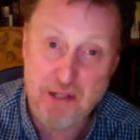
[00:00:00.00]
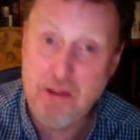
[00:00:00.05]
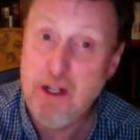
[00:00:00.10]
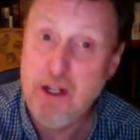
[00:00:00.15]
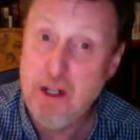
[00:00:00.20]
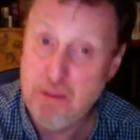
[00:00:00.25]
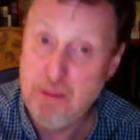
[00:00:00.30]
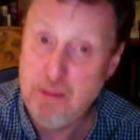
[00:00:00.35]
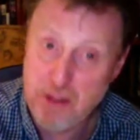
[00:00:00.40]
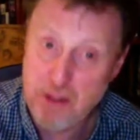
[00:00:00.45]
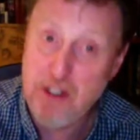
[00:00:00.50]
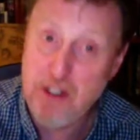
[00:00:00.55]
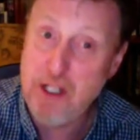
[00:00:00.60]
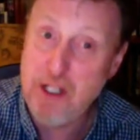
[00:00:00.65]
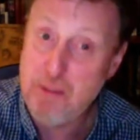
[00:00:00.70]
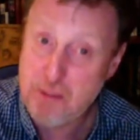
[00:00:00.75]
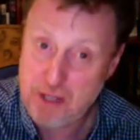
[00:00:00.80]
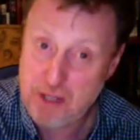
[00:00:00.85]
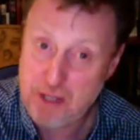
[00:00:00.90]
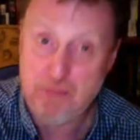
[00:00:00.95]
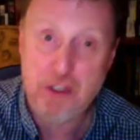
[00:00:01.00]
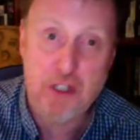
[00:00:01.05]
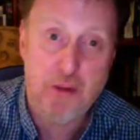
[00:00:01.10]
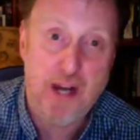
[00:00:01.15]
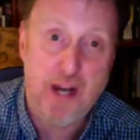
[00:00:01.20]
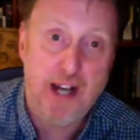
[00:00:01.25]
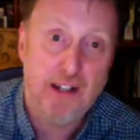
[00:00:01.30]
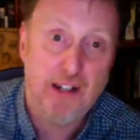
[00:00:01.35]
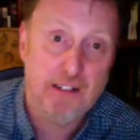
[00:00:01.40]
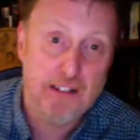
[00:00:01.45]
and money, perhaps, to
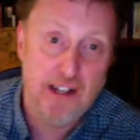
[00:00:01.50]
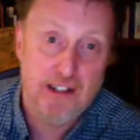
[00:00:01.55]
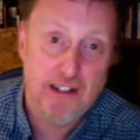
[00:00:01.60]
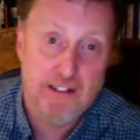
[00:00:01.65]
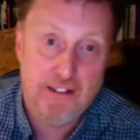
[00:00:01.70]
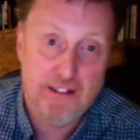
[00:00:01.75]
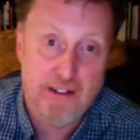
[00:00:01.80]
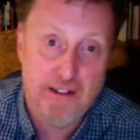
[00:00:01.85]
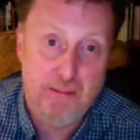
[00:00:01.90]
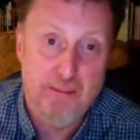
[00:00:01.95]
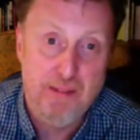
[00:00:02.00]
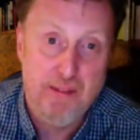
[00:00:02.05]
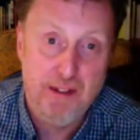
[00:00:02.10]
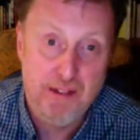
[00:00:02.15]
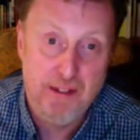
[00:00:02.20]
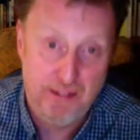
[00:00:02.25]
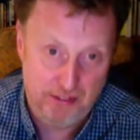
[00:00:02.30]
access them. Yeah.